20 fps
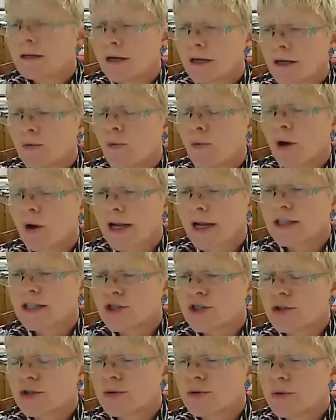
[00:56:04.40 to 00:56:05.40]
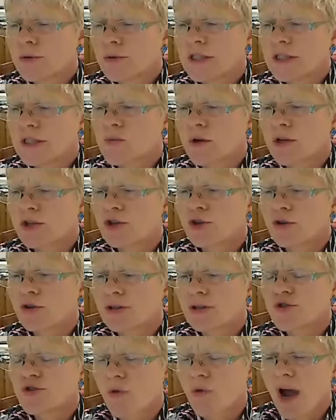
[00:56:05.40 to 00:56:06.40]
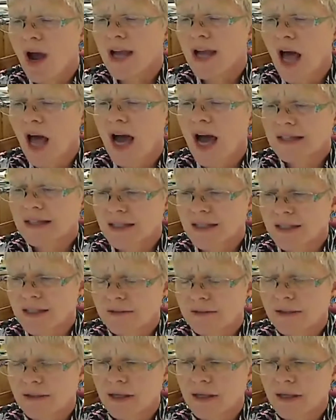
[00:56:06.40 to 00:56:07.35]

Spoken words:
What I do is when you're in dry lot,